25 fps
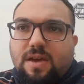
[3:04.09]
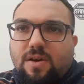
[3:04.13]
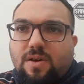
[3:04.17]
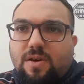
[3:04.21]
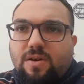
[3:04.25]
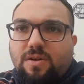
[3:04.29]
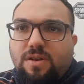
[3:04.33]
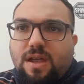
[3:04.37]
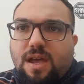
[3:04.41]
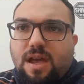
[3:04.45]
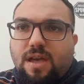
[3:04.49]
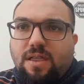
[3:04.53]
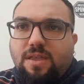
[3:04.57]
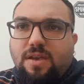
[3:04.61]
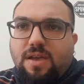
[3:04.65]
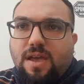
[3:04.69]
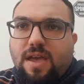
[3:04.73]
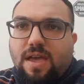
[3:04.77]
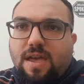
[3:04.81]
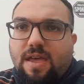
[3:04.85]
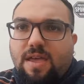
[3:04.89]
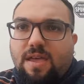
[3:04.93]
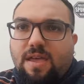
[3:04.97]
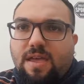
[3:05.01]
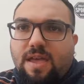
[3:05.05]
On the other
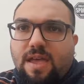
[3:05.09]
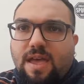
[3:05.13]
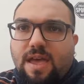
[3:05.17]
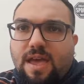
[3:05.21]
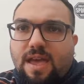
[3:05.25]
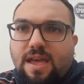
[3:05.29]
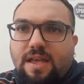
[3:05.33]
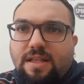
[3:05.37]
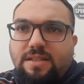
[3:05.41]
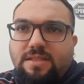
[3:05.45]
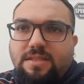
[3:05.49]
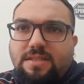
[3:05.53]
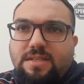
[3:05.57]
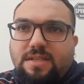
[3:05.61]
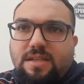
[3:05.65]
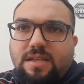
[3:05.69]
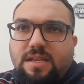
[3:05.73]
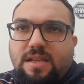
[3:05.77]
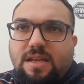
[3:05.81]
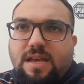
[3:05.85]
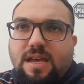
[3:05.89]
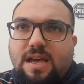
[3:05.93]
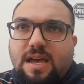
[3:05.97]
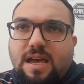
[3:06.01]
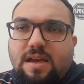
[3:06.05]
hand,
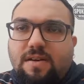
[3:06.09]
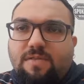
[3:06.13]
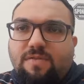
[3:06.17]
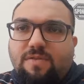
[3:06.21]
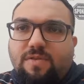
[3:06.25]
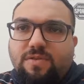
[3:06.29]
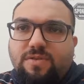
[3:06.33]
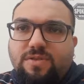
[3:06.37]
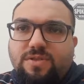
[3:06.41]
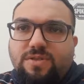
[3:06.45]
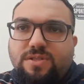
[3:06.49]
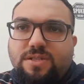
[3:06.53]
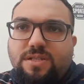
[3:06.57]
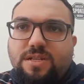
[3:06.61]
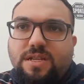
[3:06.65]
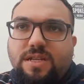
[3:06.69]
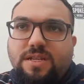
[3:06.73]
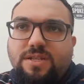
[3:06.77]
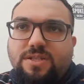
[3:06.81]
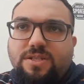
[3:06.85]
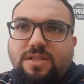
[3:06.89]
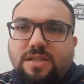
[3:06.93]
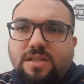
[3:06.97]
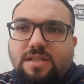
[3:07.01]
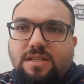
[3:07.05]
for
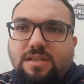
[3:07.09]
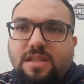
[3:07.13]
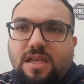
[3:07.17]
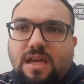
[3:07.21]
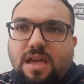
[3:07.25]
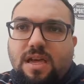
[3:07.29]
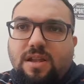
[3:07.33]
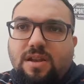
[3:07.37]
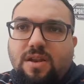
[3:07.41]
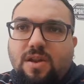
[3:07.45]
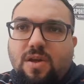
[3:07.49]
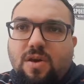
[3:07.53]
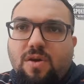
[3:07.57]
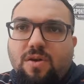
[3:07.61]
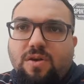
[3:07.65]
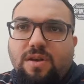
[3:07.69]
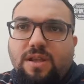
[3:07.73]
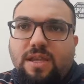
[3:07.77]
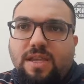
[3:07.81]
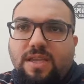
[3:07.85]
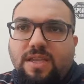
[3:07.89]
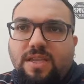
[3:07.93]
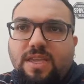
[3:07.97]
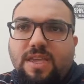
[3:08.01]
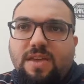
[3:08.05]
traditional
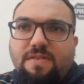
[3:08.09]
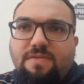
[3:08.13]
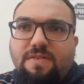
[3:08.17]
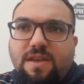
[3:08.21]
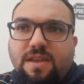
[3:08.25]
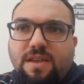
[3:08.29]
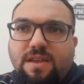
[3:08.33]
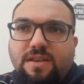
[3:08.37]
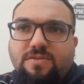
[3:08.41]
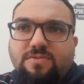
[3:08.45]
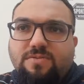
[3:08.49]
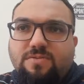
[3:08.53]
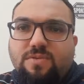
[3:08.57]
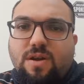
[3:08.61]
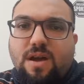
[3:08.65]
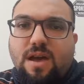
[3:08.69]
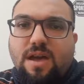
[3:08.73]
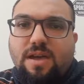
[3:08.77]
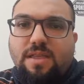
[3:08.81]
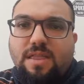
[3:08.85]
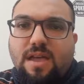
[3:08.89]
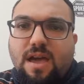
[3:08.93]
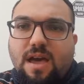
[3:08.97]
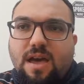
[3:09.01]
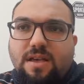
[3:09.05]
learning, giving
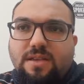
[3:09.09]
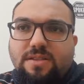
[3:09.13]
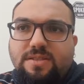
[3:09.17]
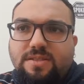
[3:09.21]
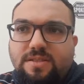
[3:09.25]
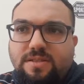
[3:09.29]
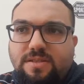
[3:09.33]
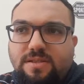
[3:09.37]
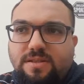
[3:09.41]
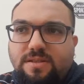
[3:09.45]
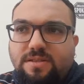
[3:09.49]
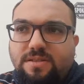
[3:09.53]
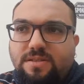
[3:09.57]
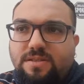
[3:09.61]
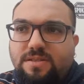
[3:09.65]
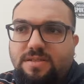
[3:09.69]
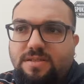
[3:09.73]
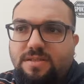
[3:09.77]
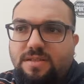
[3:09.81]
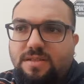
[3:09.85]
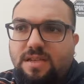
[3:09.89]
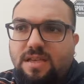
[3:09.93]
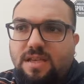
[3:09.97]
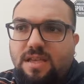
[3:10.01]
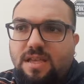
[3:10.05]
right
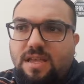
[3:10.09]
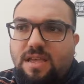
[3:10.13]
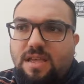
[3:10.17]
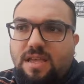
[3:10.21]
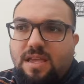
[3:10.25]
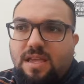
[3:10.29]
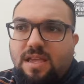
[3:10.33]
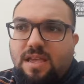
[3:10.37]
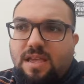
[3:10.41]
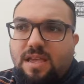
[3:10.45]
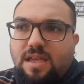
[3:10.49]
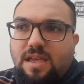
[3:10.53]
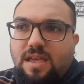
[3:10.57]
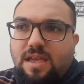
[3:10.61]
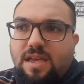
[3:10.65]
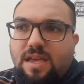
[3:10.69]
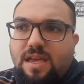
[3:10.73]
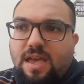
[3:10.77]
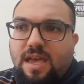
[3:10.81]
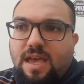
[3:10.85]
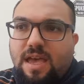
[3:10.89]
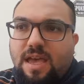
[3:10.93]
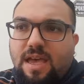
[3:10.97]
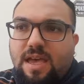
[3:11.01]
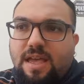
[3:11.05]
answers,
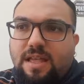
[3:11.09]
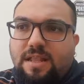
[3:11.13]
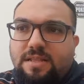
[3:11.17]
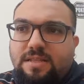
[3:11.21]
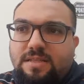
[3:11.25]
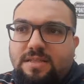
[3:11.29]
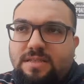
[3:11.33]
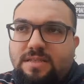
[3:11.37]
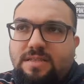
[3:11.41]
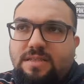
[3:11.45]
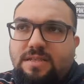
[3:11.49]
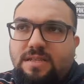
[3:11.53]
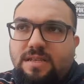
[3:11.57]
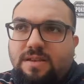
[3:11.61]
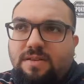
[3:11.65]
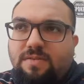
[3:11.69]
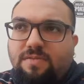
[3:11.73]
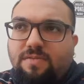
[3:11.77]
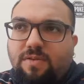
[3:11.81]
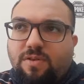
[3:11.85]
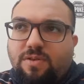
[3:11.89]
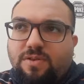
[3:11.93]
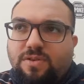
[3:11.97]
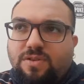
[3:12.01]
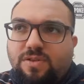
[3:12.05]
and
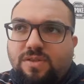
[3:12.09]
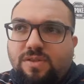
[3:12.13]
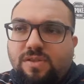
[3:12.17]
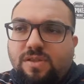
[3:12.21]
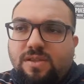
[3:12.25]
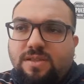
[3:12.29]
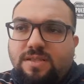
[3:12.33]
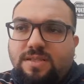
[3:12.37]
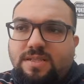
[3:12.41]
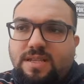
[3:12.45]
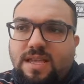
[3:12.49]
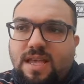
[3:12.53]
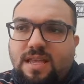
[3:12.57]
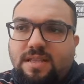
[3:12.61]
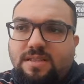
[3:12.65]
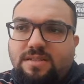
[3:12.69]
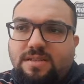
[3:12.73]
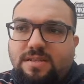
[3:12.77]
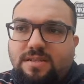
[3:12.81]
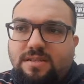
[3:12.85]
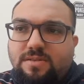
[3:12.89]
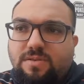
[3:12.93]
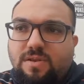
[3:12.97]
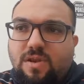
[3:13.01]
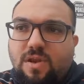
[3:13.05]
for
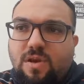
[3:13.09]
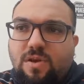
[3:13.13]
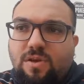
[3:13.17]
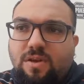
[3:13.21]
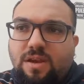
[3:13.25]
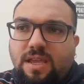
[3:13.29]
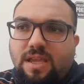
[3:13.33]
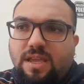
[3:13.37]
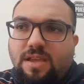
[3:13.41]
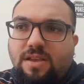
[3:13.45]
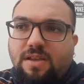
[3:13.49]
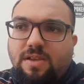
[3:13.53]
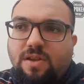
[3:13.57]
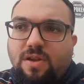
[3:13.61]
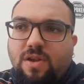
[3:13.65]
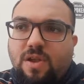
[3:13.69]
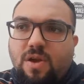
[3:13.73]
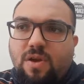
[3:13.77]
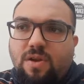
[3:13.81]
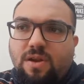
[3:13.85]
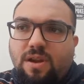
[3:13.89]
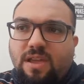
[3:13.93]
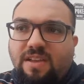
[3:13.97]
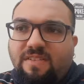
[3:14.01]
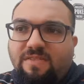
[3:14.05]
student-centered learning,
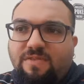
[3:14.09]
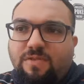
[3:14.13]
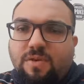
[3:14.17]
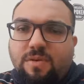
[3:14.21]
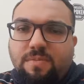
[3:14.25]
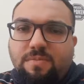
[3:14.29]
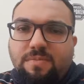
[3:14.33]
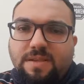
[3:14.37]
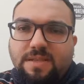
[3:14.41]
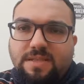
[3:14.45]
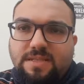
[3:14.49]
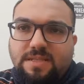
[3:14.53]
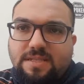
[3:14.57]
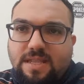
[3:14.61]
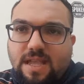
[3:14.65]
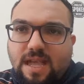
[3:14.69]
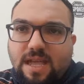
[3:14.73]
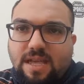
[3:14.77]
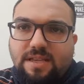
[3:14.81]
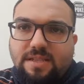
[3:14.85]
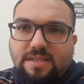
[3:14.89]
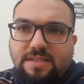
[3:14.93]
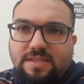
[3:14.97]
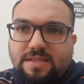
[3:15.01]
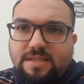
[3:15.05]
learning from
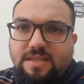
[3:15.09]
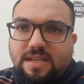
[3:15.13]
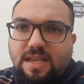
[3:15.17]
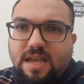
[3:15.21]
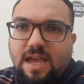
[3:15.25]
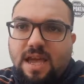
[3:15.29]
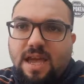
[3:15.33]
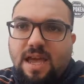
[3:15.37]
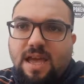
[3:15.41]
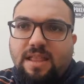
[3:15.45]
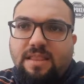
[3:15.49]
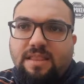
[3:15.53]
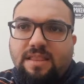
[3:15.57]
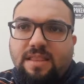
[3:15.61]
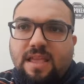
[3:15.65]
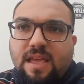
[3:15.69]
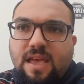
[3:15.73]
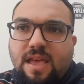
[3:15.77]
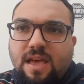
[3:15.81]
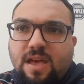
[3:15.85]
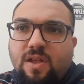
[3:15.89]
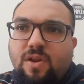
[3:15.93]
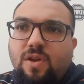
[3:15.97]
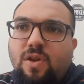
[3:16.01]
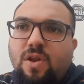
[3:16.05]
mistakes. And
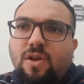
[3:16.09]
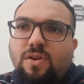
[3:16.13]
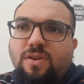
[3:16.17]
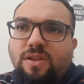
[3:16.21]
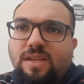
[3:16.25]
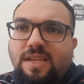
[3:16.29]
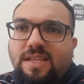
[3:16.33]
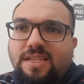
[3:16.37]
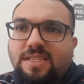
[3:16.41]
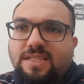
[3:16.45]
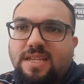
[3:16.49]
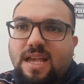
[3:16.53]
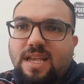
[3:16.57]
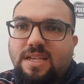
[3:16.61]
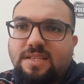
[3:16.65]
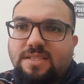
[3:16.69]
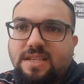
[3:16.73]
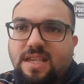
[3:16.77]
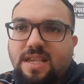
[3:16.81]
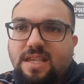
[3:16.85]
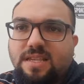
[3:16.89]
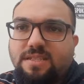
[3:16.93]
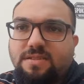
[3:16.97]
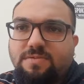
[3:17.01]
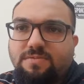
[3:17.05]
learning is
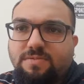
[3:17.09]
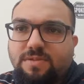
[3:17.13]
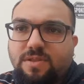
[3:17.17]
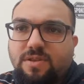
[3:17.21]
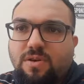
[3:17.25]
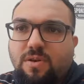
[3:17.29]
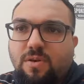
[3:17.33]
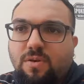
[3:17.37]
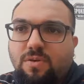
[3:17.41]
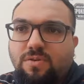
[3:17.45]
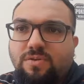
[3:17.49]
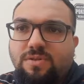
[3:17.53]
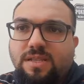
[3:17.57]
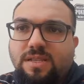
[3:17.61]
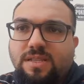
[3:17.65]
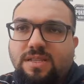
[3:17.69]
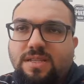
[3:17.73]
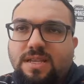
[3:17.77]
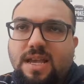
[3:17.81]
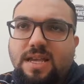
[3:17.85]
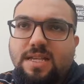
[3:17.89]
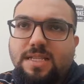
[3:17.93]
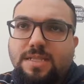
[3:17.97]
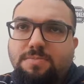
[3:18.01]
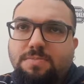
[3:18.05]
assessed with only
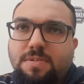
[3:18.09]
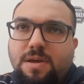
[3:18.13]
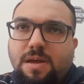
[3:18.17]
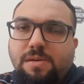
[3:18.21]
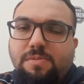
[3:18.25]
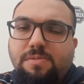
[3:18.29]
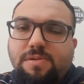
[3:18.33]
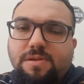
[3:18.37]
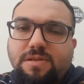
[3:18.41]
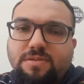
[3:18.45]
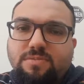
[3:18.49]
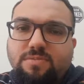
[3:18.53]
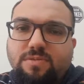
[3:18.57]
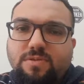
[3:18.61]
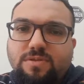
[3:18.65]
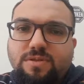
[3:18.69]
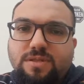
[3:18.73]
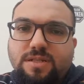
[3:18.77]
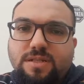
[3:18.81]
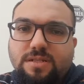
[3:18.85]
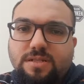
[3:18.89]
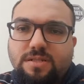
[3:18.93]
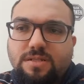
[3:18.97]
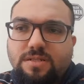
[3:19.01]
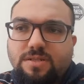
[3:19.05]
test papers for
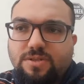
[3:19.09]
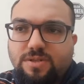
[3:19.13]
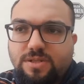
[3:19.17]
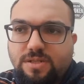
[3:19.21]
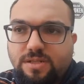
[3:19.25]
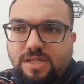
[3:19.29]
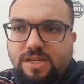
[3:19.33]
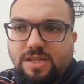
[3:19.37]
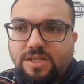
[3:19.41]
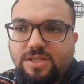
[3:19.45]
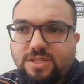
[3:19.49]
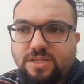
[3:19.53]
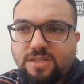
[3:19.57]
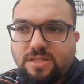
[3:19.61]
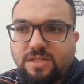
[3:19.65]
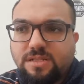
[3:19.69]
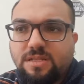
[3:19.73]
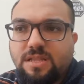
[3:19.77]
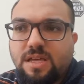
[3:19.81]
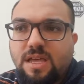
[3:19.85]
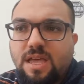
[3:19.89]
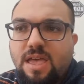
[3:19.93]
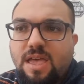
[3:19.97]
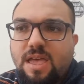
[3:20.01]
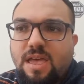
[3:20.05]

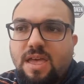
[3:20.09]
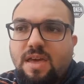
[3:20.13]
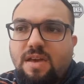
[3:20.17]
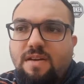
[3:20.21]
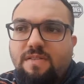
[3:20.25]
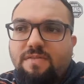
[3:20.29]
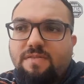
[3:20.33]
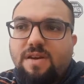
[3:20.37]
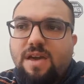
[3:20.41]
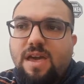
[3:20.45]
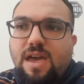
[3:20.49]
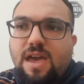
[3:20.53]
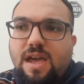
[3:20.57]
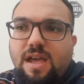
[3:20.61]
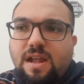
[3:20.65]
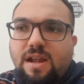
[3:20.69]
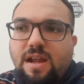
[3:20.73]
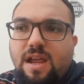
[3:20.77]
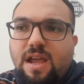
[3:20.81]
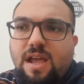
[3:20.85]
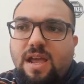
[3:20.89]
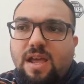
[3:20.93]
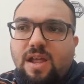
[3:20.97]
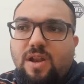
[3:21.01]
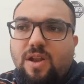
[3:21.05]
traditional,
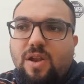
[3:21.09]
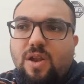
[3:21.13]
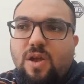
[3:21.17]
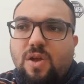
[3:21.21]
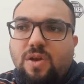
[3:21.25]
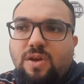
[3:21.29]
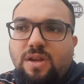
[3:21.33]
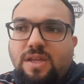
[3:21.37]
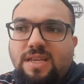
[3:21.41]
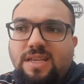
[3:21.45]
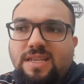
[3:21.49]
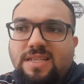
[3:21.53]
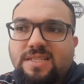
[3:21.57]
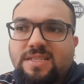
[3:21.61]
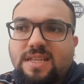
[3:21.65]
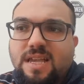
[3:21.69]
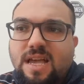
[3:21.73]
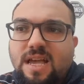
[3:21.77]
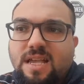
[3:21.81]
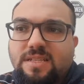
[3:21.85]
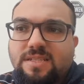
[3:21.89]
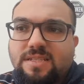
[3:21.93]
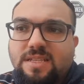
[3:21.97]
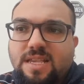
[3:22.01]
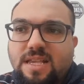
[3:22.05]
where learning is
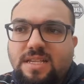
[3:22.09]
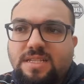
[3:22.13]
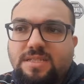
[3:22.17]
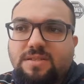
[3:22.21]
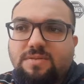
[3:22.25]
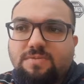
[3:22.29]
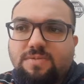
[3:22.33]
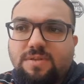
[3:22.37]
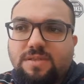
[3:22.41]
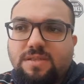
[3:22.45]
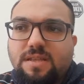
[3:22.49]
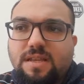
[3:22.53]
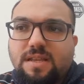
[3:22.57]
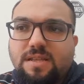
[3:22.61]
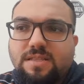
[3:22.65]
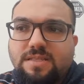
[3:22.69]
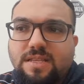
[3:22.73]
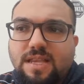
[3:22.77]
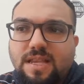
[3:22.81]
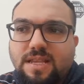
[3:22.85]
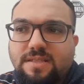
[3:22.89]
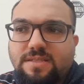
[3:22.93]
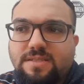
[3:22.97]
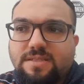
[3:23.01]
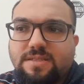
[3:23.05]
assessed with
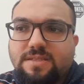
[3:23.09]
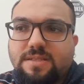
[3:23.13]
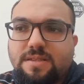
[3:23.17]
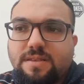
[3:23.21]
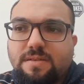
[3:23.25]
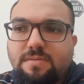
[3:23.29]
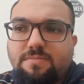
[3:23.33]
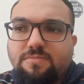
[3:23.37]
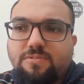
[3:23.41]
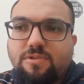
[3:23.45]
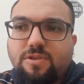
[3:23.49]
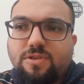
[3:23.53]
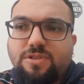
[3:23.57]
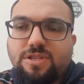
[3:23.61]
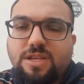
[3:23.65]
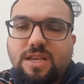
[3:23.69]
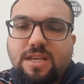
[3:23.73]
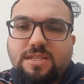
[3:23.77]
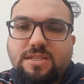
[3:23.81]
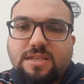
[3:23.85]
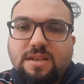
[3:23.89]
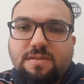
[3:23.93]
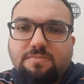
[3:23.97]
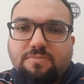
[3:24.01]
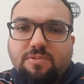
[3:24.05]
tests,
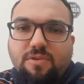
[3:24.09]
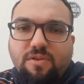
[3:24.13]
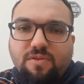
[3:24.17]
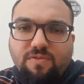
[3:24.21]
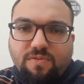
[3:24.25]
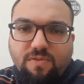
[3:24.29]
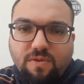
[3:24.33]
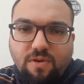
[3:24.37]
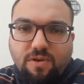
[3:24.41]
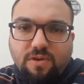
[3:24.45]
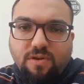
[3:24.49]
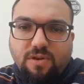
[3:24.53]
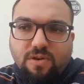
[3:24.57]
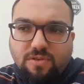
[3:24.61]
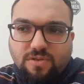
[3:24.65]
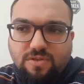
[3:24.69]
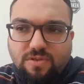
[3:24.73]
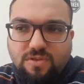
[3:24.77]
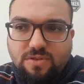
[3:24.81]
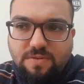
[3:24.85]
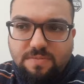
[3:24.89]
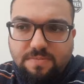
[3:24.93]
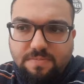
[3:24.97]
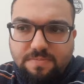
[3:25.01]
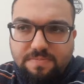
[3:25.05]
projects, and
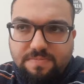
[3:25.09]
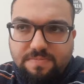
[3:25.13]
portfolios.